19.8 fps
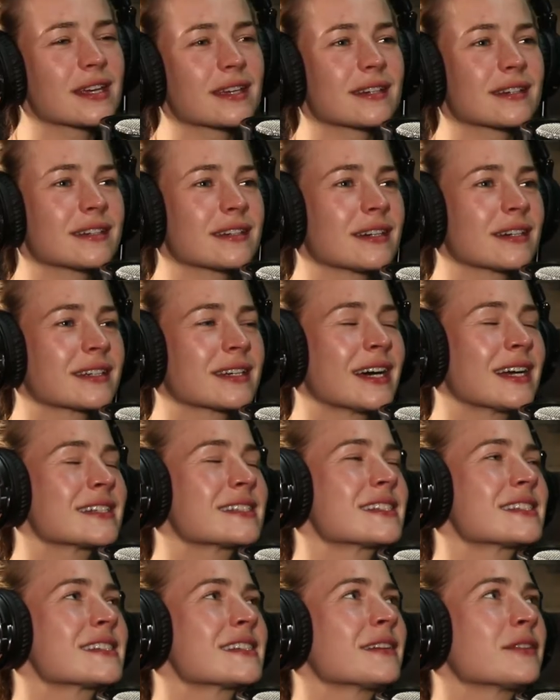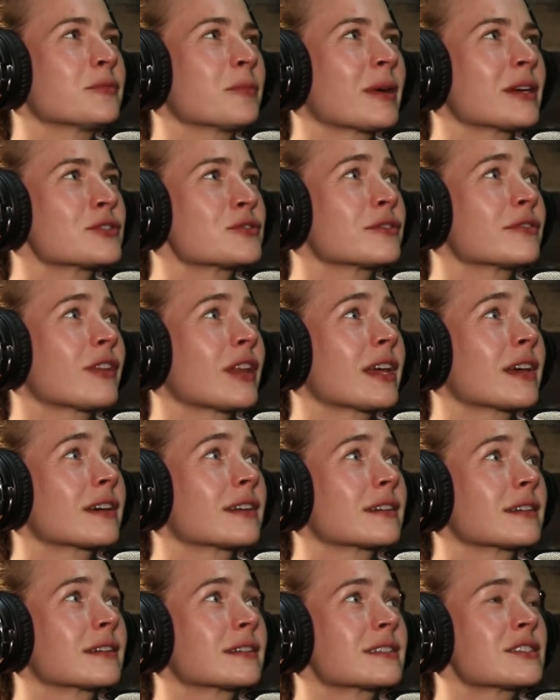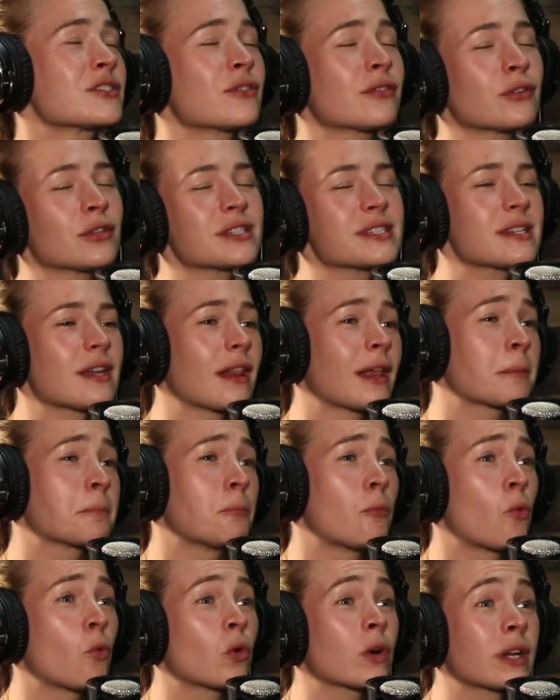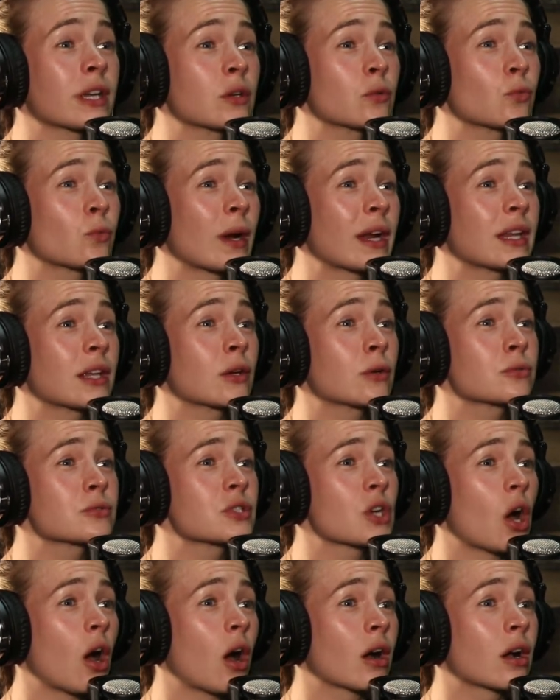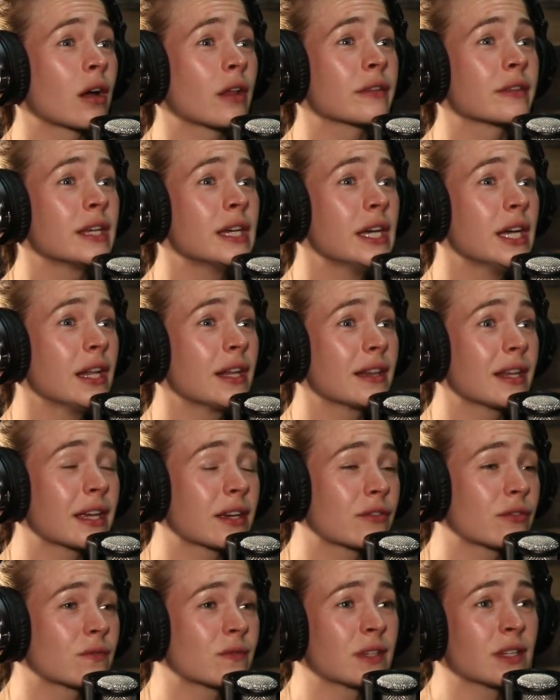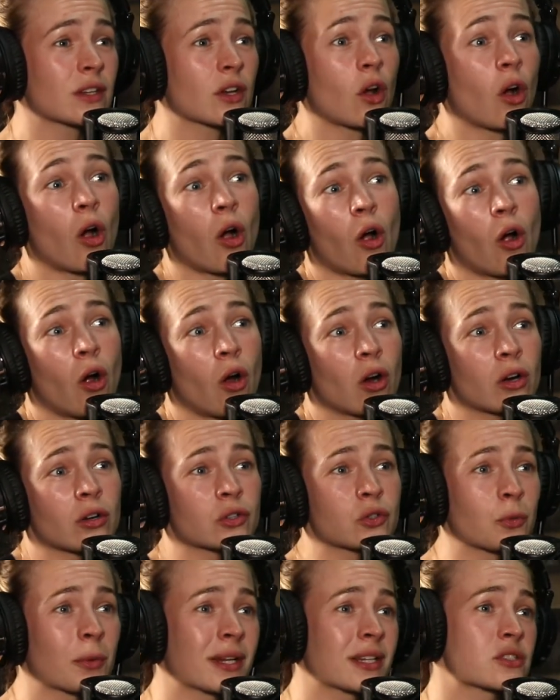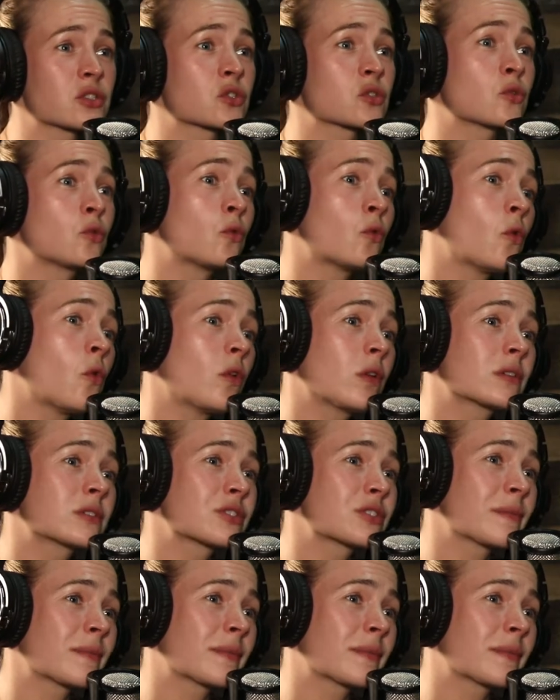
like, God, doesn't it remind you of like, did you ever listen to like morning radio talk on like in the car on your way to school or